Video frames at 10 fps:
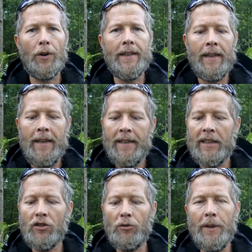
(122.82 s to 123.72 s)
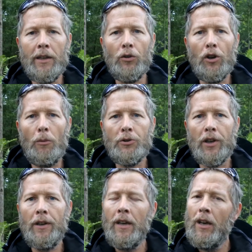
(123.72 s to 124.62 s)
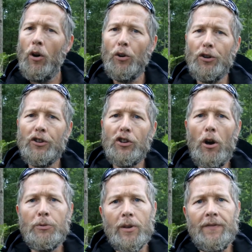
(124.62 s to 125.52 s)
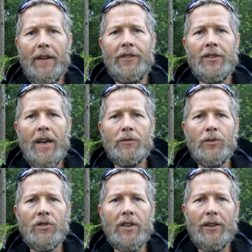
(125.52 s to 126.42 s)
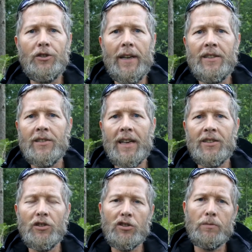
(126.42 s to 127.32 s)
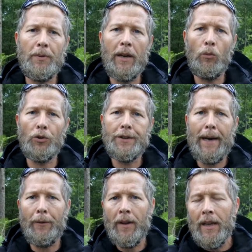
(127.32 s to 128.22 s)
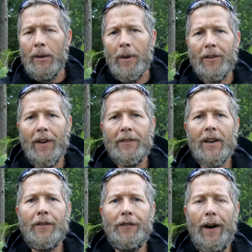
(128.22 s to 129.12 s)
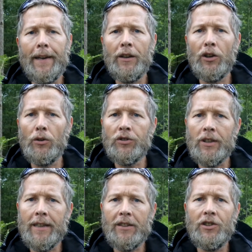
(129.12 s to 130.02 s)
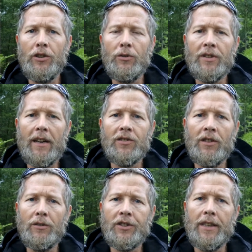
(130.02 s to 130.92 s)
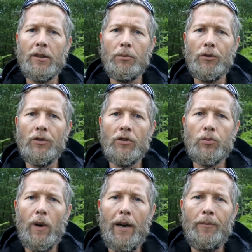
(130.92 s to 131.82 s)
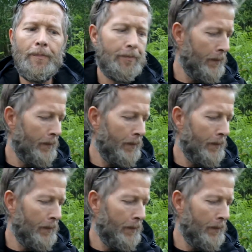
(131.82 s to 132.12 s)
morning this could be a good option another good option if everything is absolutely saturated is actually just split wood down make very very fine curls you can actually use that as a little tinder bundle as well